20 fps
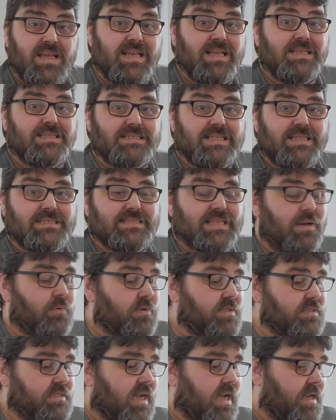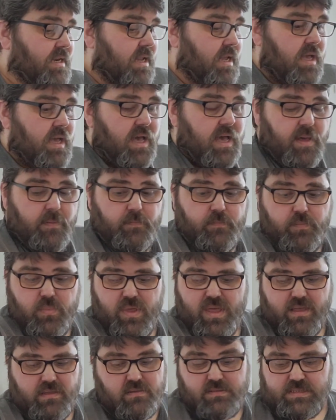So that's that one done.
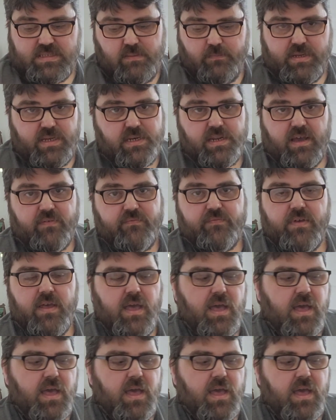It's simple enough.